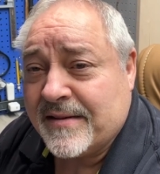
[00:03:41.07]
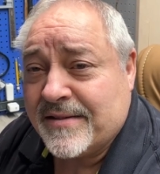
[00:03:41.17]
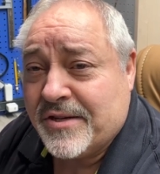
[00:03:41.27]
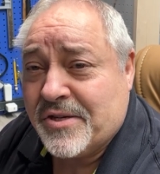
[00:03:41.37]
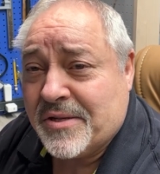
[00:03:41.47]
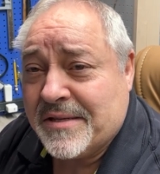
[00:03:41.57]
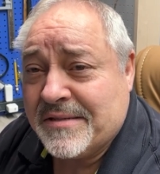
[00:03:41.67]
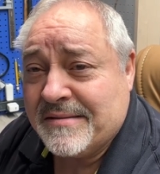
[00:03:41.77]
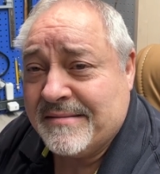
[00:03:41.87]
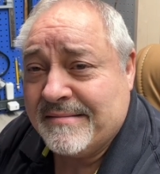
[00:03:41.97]
digital
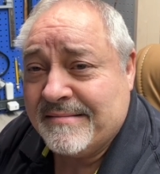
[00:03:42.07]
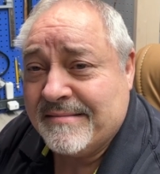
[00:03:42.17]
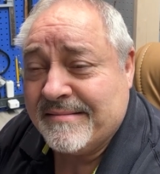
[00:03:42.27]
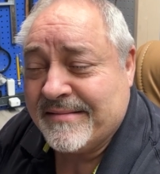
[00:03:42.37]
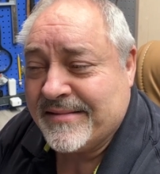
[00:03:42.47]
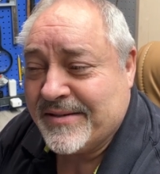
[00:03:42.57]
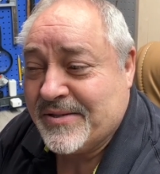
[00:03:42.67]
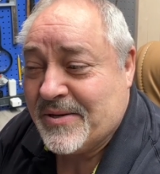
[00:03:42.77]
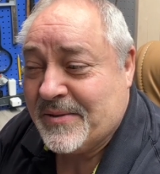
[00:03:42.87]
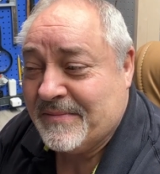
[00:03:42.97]
is.
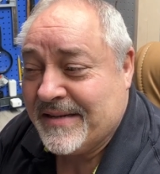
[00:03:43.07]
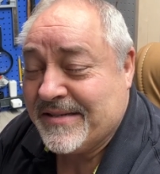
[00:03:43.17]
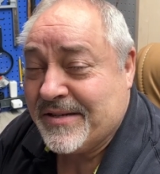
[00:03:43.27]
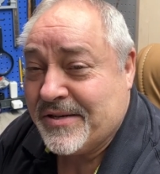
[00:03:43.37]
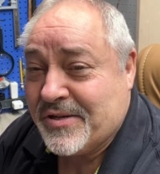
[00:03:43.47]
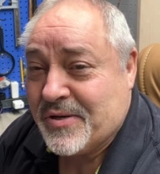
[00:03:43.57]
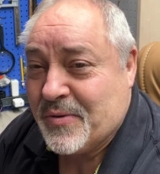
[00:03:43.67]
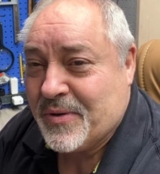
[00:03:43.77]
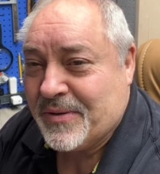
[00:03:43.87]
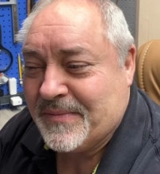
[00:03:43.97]
So that's the digital
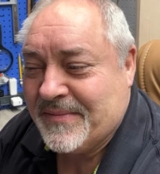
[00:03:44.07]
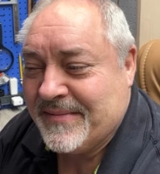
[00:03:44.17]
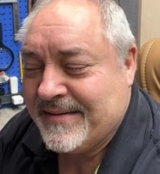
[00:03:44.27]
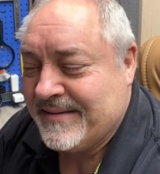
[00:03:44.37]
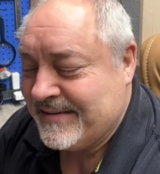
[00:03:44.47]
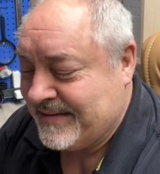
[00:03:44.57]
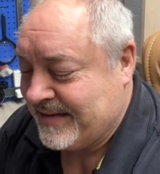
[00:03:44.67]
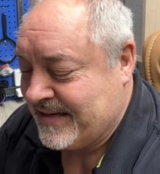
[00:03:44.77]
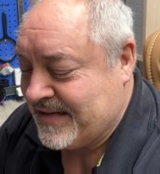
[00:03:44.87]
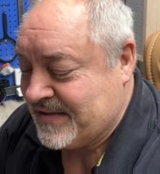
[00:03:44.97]
world.
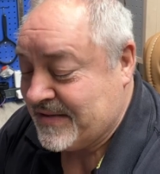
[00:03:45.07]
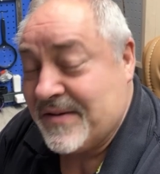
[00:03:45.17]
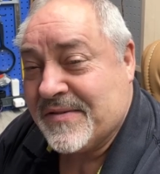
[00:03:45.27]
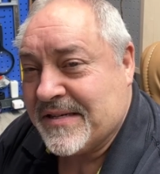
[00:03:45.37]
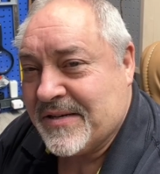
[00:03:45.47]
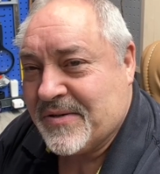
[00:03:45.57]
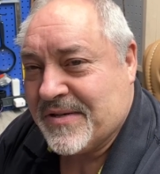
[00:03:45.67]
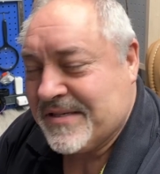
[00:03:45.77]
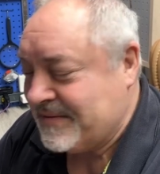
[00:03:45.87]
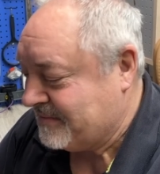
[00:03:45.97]
So that was
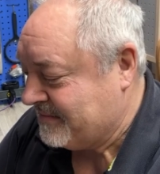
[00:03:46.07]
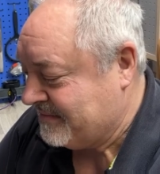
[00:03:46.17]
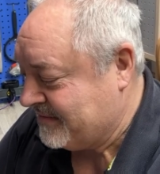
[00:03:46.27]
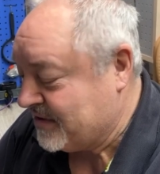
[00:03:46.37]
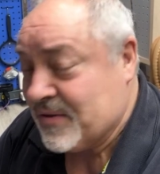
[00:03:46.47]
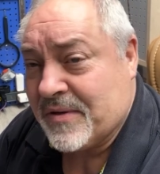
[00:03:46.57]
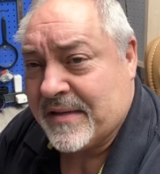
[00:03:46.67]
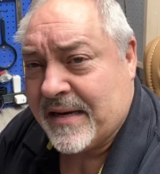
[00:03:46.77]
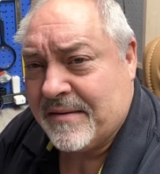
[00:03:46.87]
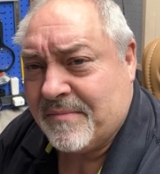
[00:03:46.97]
interesting to learn
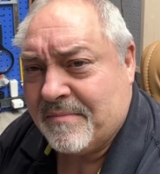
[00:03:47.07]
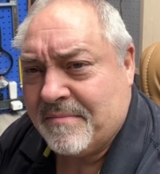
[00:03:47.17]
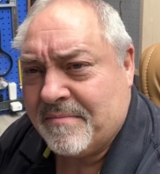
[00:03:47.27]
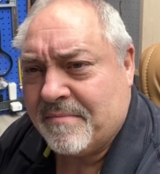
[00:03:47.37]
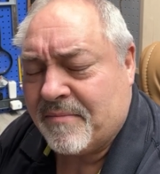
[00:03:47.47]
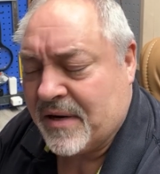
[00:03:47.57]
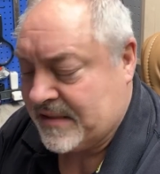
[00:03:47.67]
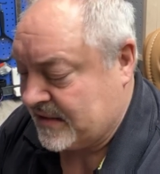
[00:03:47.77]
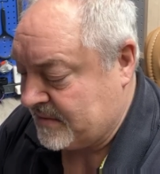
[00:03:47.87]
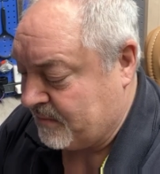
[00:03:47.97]
that
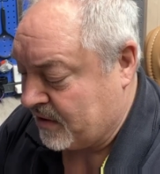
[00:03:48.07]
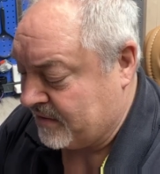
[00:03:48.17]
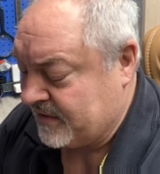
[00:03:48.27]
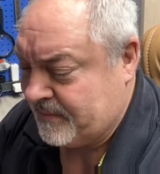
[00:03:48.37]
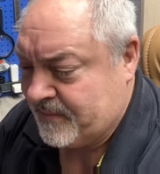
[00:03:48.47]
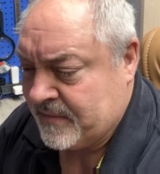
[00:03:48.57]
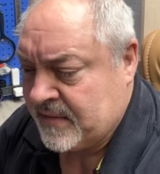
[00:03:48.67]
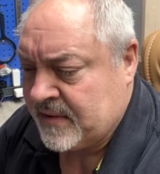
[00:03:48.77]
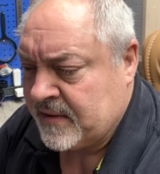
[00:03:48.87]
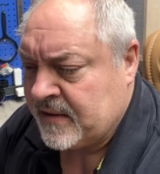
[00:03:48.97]
process, part of it.
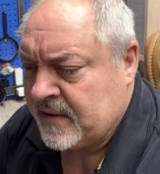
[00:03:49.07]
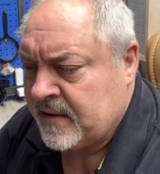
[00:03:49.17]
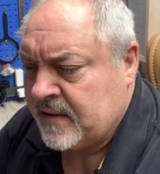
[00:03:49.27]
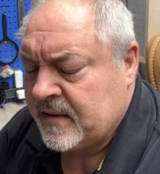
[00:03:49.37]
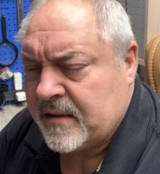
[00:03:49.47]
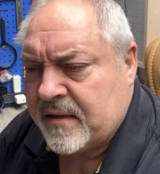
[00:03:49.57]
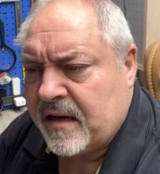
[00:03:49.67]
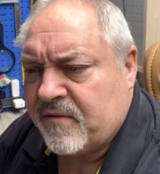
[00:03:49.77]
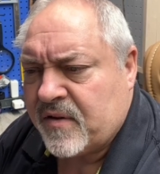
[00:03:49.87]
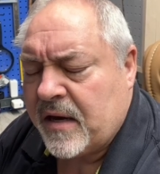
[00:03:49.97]
And
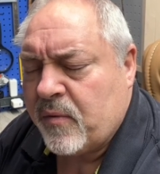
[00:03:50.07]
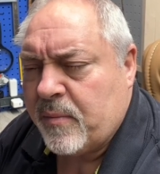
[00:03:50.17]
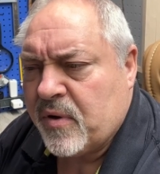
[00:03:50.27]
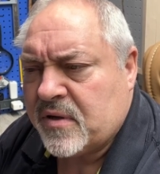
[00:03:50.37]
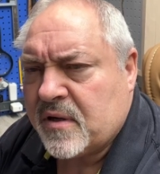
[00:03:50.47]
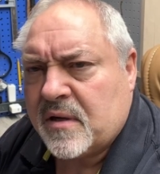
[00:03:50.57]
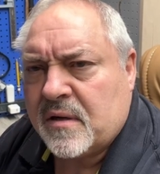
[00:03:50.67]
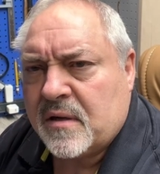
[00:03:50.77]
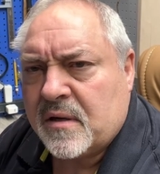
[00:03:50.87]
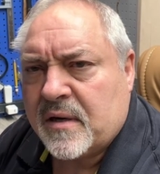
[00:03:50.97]
after that, we built
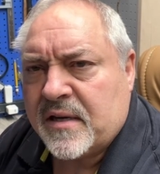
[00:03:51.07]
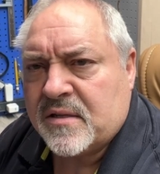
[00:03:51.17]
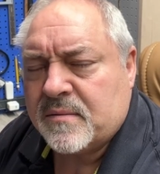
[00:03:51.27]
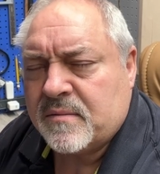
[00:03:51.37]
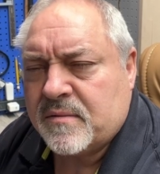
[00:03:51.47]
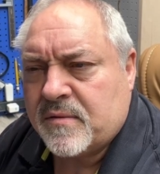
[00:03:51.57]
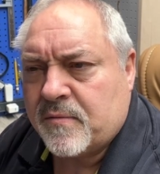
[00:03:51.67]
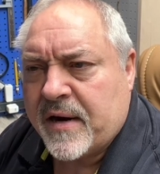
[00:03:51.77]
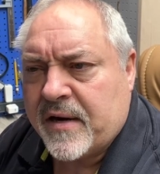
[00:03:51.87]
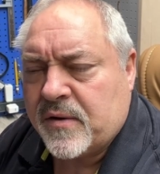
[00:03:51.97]
a, a nice
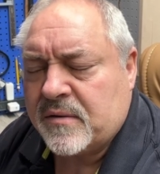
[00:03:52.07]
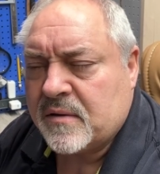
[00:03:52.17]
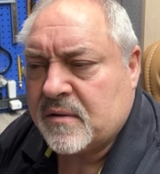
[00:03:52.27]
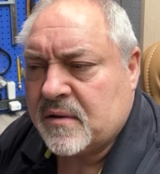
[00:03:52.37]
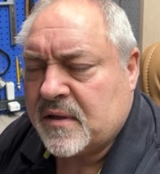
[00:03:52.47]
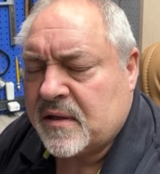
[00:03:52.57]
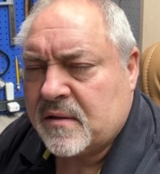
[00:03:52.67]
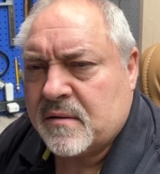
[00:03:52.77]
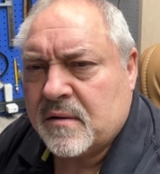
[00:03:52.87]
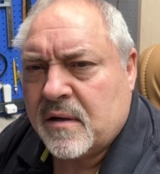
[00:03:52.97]
radio, uh,
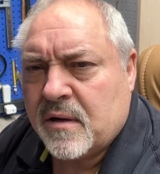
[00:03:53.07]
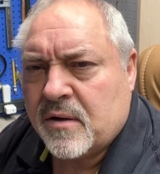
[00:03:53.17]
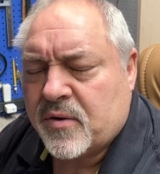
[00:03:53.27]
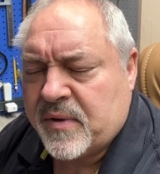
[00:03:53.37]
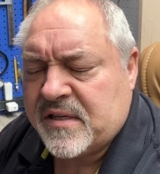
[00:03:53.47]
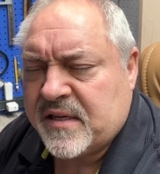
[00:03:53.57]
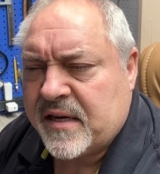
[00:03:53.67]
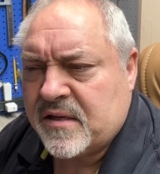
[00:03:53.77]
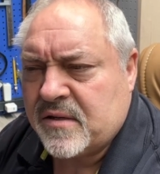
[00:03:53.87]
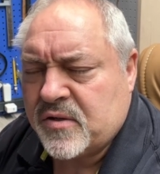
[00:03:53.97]

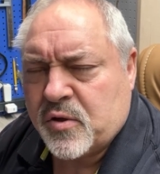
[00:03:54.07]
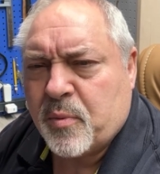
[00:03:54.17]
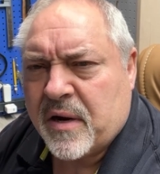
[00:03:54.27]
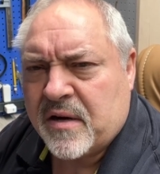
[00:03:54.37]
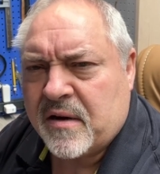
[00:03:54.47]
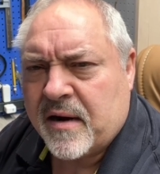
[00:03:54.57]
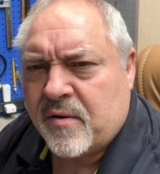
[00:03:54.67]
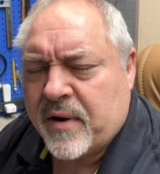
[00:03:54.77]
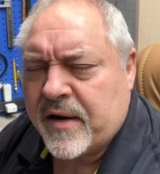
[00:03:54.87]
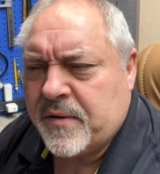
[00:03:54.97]
three-stage super heterodyne
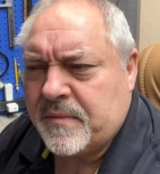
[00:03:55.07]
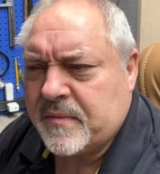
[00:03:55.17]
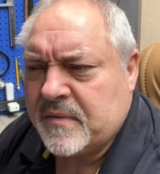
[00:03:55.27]
radio,